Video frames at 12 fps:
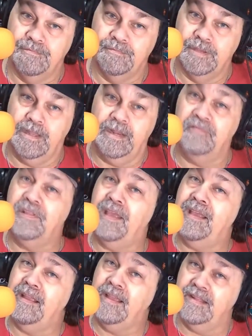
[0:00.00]
And if they
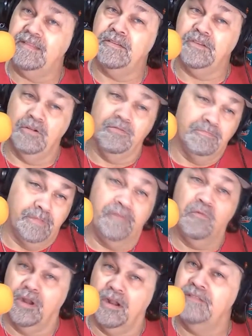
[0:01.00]
can get, they've
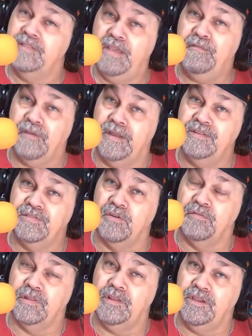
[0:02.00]
won on defense
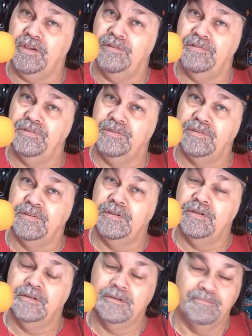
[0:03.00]
over the years,
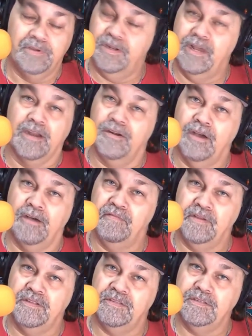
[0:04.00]
but not on
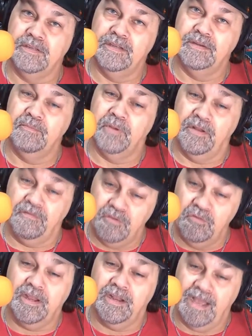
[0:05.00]
offense. But if
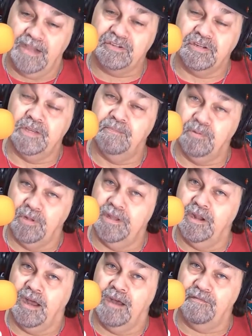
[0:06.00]
you can actually pull it
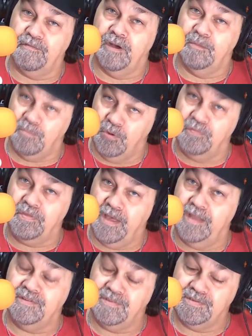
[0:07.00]
off on both
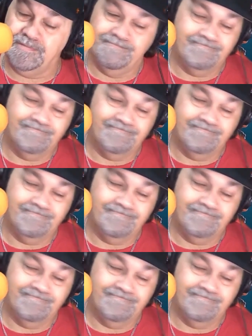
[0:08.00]
ends,